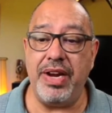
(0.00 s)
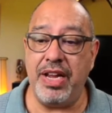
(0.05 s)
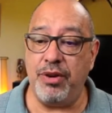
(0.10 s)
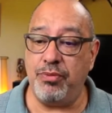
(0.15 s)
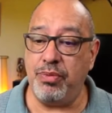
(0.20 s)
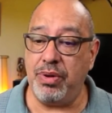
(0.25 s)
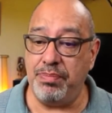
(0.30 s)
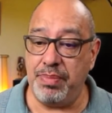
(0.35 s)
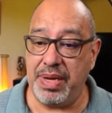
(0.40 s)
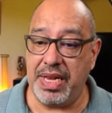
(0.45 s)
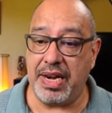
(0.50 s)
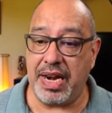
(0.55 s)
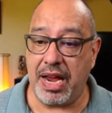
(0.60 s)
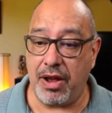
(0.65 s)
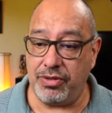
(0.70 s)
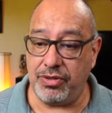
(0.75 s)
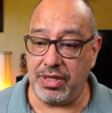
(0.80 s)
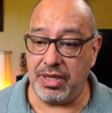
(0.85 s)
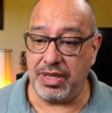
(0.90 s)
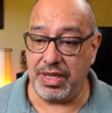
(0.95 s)
It will be
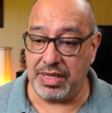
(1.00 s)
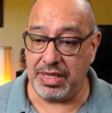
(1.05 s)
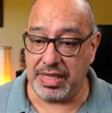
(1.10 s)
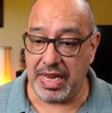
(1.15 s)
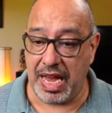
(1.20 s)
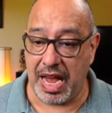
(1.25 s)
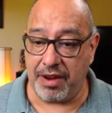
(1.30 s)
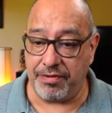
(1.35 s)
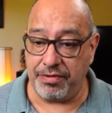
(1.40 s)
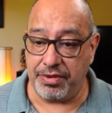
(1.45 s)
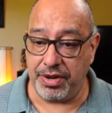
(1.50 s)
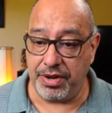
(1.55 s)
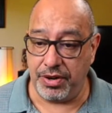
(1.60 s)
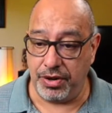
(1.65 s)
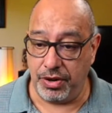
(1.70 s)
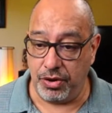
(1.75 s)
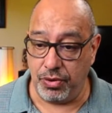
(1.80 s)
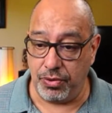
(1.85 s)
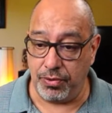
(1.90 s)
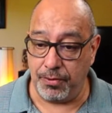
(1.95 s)
announced this
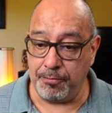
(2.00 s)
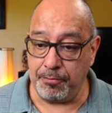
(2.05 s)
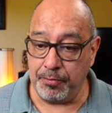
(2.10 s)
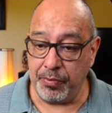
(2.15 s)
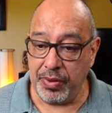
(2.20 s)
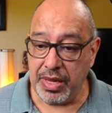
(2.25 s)
afternoon.